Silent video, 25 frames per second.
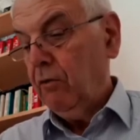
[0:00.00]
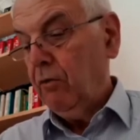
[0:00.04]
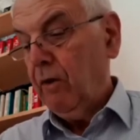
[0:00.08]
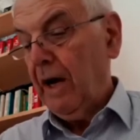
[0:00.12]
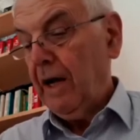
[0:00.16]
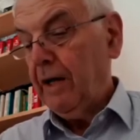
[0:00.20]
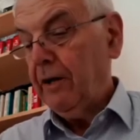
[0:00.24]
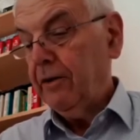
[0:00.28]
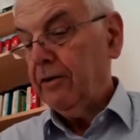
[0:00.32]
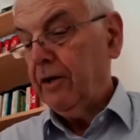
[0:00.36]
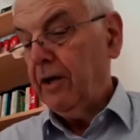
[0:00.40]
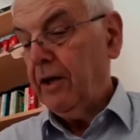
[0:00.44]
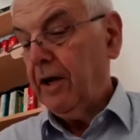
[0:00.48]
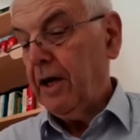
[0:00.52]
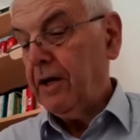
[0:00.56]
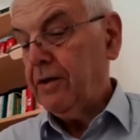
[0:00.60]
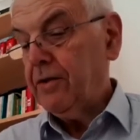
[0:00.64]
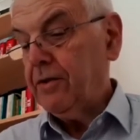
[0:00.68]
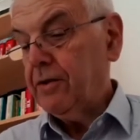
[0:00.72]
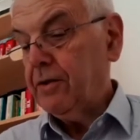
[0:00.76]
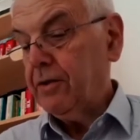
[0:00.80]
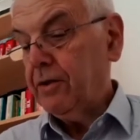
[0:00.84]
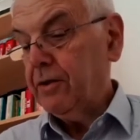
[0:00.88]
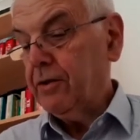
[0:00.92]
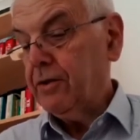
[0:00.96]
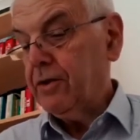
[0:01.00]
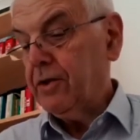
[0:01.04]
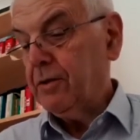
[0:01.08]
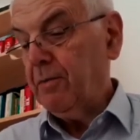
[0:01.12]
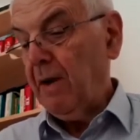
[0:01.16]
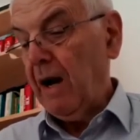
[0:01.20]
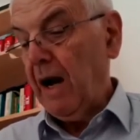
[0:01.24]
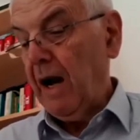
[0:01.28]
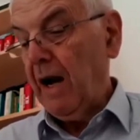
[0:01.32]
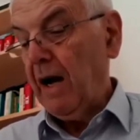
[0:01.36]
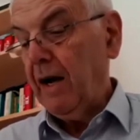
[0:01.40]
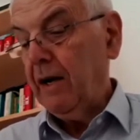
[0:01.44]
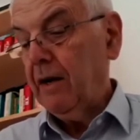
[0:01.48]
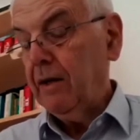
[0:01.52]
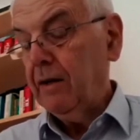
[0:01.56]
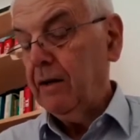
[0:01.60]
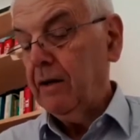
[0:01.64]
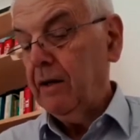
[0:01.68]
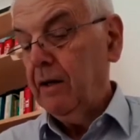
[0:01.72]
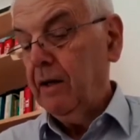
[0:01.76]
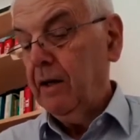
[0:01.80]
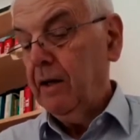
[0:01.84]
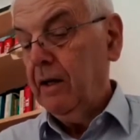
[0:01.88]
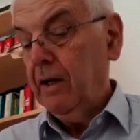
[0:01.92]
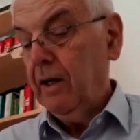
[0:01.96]
Why do the nations conspire
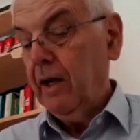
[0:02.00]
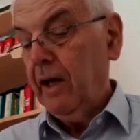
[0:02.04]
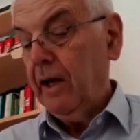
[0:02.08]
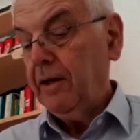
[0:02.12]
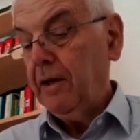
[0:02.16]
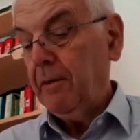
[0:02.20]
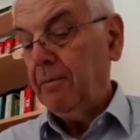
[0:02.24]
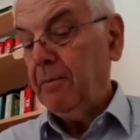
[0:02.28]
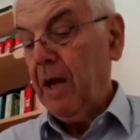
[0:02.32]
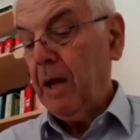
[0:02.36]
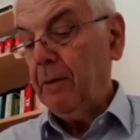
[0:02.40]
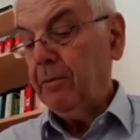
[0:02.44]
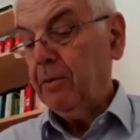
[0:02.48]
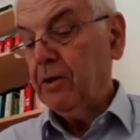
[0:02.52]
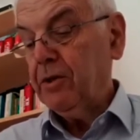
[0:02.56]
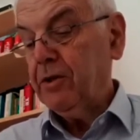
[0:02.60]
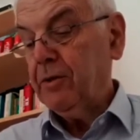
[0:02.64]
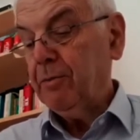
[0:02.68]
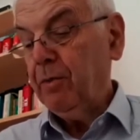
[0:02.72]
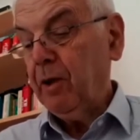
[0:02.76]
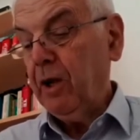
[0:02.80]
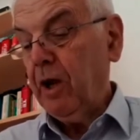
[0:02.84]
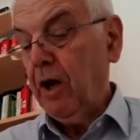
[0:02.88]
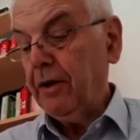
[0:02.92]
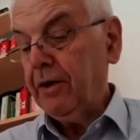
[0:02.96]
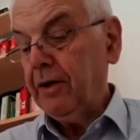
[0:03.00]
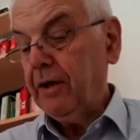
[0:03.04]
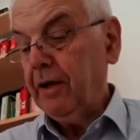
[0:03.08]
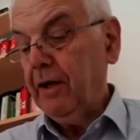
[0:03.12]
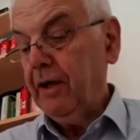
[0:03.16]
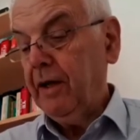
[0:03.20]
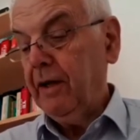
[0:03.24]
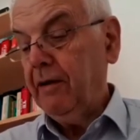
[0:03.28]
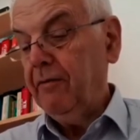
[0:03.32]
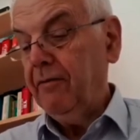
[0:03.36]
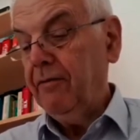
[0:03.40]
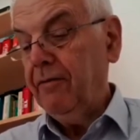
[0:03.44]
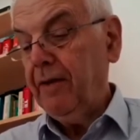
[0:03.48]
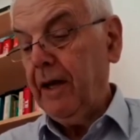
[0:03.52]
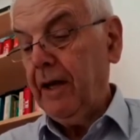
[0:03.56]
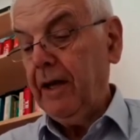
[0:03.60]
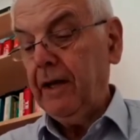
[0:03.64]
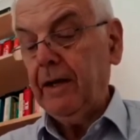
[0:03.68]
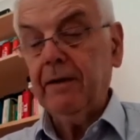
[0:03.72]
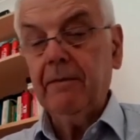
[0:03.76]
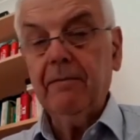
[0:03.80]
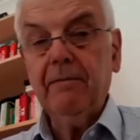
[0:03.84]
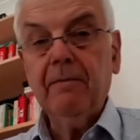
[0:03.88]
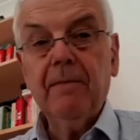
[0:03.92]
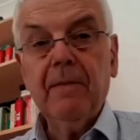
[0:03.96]
and the peoples plot in
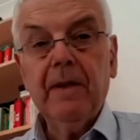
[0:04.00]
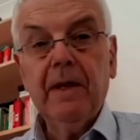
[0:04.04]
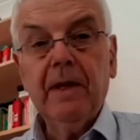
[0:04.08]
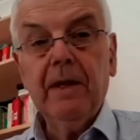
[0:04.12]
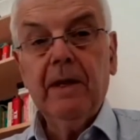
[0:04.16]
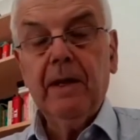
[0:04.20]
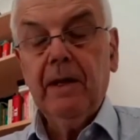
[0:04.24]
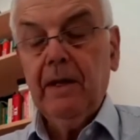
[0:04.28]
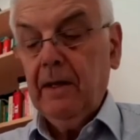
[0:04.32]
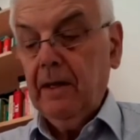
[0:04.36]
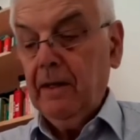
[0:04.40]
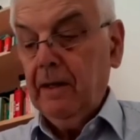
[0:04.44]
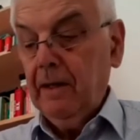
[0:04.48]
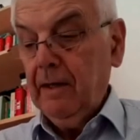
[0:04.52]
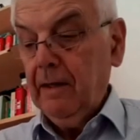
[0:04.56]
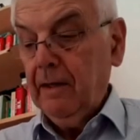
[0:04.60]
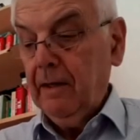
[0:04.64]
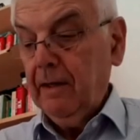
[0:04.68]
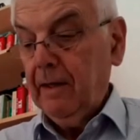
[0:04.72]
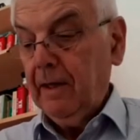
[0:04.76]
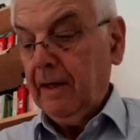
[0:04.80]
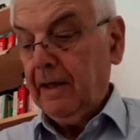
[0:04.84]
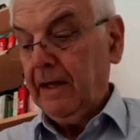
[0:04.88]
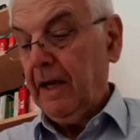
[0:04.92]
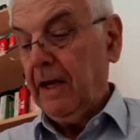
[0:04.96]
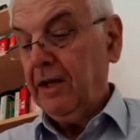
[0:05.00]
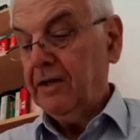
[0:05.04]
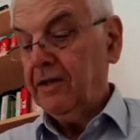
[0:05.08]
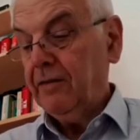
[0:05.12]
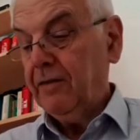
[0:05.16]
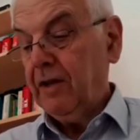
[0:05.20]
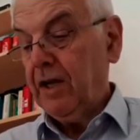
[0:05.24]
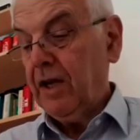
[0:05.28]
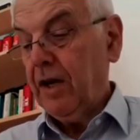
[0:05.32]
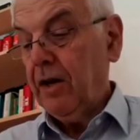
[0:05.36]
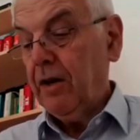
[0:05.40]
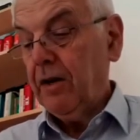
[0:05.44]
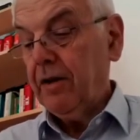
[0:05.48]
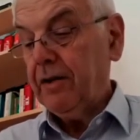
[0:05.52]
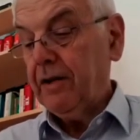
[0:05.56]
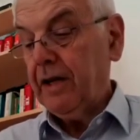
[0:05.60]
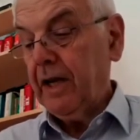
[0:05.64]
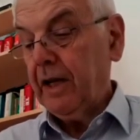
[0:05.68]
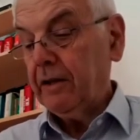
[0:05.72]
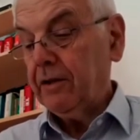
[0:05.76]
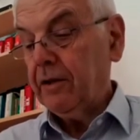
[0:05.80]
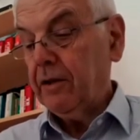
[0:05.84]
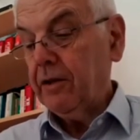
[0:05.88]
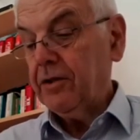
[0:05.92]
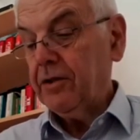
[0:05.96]
vain? The kings of the earth
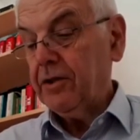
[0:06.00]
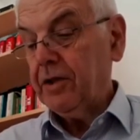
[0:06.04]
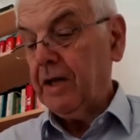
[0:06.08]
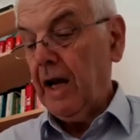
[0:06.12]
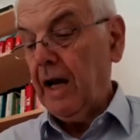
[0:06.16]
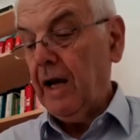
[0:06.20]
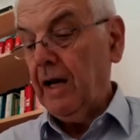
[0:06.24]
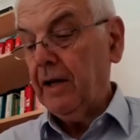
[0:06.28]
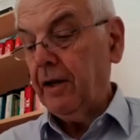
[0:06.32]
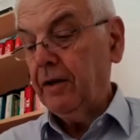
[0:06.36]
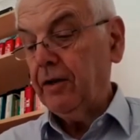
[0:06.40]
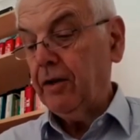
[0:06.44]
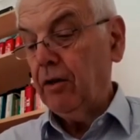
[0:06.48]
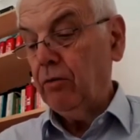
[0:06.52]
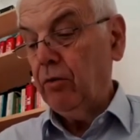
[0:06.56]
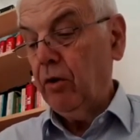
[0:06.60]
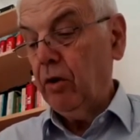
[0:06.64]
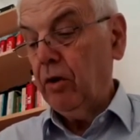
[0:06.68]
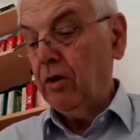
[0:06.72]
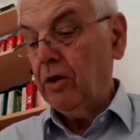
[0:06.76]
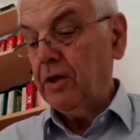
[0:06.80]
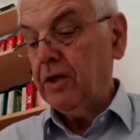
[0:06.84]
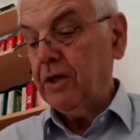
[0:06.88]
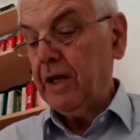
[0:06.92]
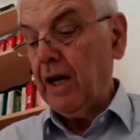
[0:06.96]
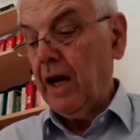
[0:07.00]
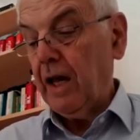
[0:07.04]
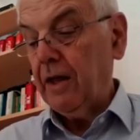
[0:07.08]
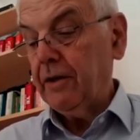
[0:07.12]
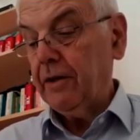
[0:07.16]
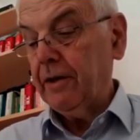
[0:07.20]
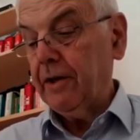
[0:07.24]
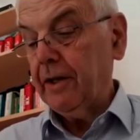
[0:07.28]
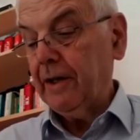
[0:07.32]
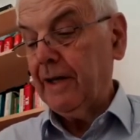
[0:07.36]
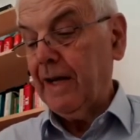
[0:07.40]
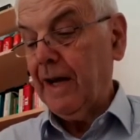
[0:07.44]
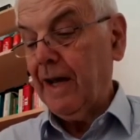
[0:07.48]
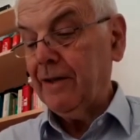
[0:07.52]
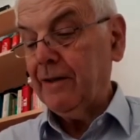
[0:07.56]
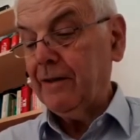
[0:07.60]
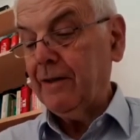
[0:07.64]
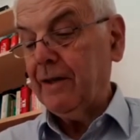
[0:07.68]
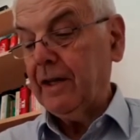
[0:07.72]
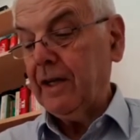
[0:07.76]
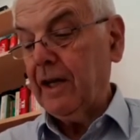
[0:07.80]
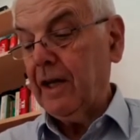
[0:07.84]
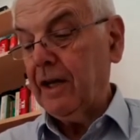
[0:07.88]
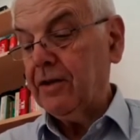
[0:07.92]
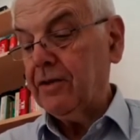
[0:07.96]
take their stand, and the rulers gather
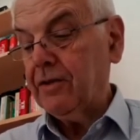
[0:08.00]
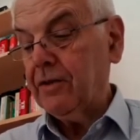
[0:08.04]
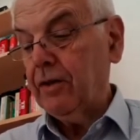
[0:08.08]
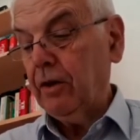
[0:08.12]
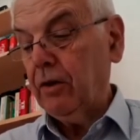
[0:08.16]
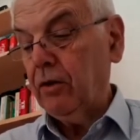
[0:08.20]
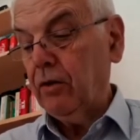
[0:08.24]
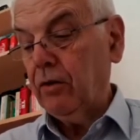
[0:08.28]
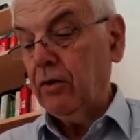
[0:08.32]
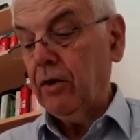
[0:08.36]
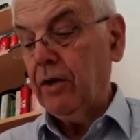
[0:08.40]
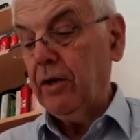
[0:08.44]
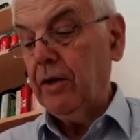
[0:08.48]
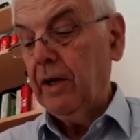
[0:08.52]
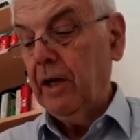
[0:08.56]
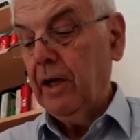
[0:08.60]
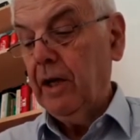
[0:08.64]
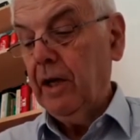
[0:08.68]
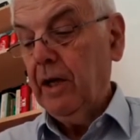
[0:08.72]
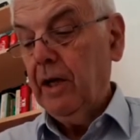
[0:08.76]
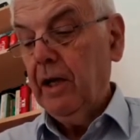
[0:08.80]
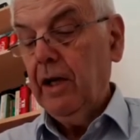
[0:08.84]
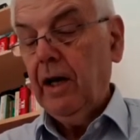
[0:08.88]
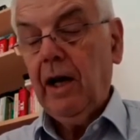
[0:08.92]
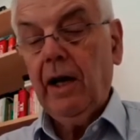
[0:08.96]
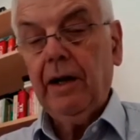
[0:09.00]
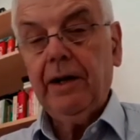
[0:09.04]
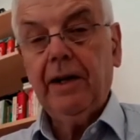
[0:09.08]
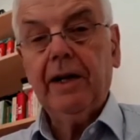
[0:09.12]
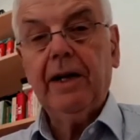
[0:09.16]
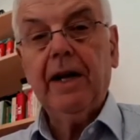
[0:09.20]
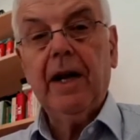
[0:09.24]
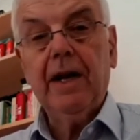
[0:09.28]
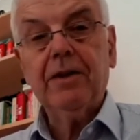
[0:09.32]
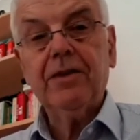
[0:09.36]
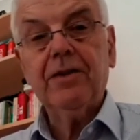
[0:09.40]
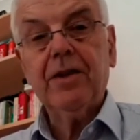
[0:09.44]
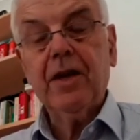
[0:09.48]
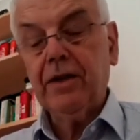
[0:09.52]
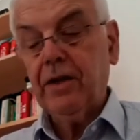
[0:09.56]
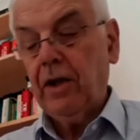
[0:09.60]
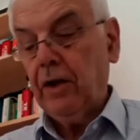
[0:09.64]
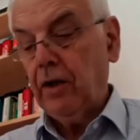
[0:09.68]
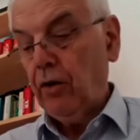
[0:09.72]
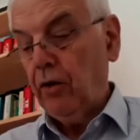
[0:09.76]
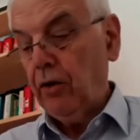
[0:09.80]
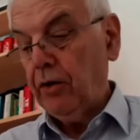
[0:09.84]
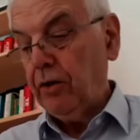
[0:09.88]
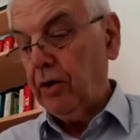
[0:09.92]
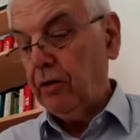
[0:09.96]
together against the Lord and against his
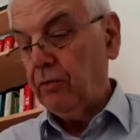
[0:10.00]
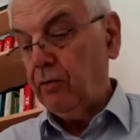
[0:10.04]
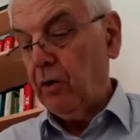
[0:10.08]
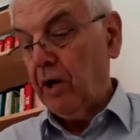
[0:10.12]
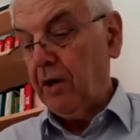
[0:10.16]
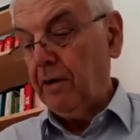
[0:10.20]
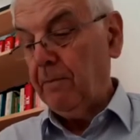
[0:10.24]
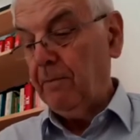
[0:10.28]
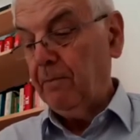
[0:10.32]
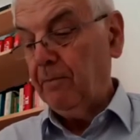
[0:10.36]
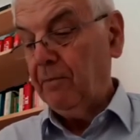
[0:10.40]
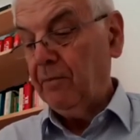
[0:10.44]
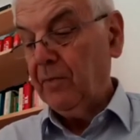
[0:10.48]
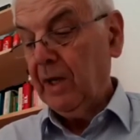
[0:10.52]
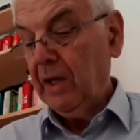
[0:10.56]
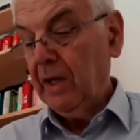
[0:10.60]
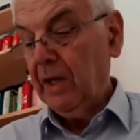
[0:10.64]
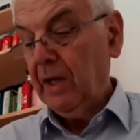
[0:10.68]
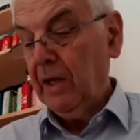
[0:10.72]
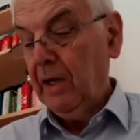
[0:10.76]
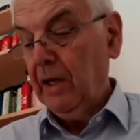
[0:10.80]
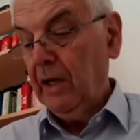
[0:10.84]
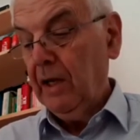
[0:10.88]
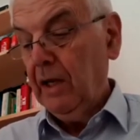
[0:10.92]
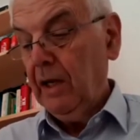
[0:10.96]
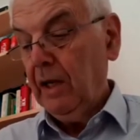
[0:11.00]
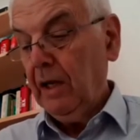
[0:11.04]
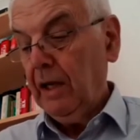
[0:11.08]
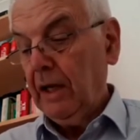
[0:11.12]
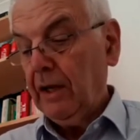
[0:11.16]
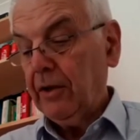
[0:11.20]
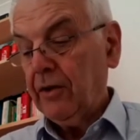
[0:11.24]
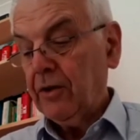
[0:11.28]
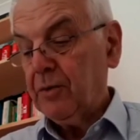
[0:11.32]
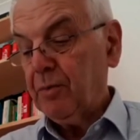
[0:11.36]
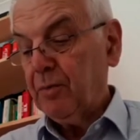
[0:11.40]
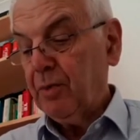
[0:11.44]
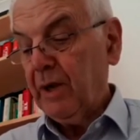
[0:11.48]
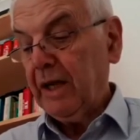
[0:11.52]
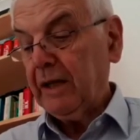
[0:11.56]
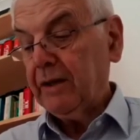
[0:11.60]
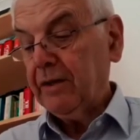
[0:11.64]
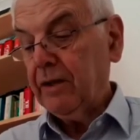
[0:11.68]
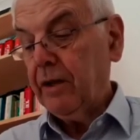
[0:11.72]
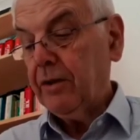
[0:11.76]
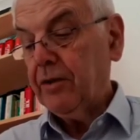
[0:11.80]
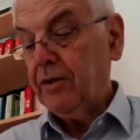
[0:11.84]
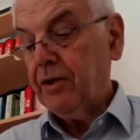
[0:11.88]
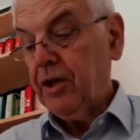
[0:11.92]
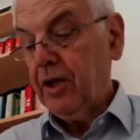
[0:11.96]
anointed one. Let us
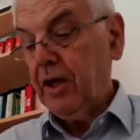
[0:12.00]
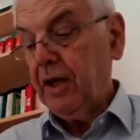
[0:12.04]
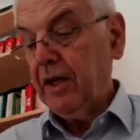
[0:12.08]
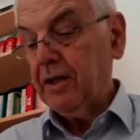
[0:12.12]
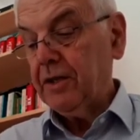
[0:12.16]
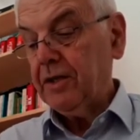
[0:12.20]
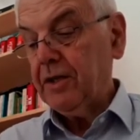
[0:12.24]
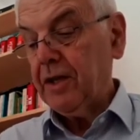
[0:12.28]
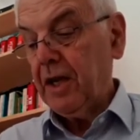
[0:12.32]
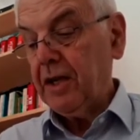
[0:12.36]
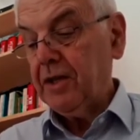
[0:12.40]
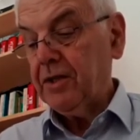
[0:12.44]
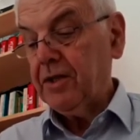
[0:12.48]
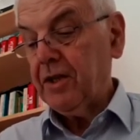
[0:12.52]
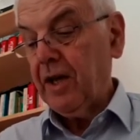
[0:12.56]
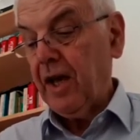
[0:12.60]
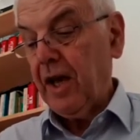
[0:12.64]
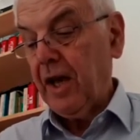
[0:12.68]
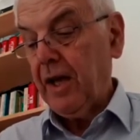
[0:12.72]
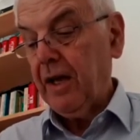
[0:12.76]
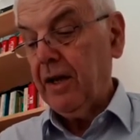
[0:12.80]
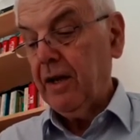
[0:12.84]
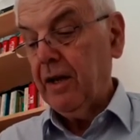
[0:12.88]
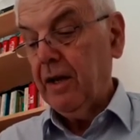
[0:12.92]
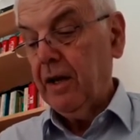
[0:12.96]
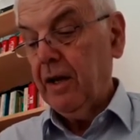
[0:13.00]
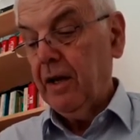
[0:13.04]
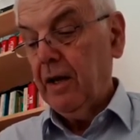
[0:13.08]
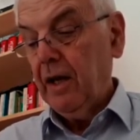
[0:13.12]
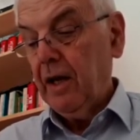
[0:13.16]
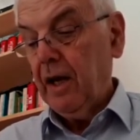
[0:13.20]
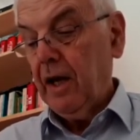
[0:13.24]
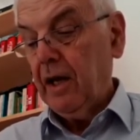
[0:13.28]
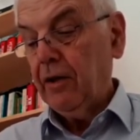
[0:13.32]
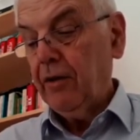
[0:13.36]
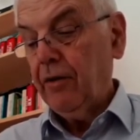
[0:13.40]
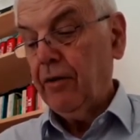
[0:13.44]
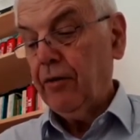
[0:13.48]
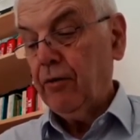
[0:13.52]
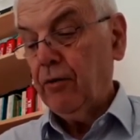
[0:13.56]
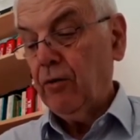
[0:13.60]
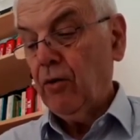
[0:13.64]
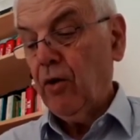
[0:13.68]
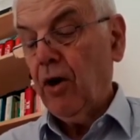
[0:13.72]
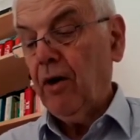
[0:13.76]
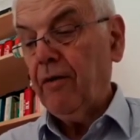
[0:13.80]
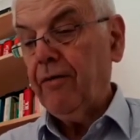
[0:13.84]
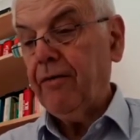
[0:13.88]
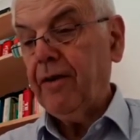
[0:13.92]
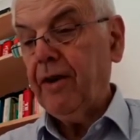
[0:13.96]
break their chains, they say, and
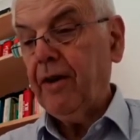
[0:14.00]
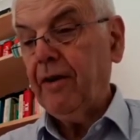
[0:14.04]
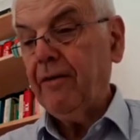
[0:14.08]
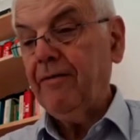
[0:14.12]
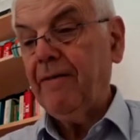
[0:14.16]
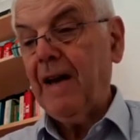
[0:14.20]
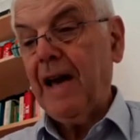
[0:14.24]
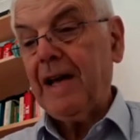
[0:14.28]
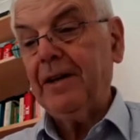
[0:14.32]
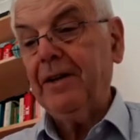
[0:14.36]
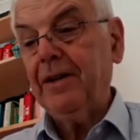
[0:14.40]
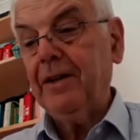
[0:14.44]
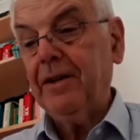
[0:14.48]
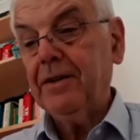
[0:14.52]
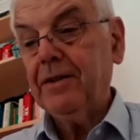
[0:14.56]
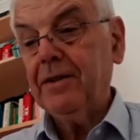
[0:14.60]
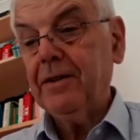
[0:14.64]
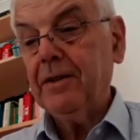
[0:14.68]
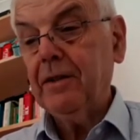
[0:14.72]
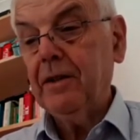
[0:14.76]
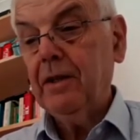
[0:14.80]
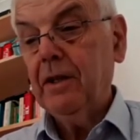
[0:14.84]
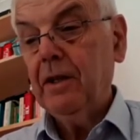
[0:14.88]
throw off their fetters.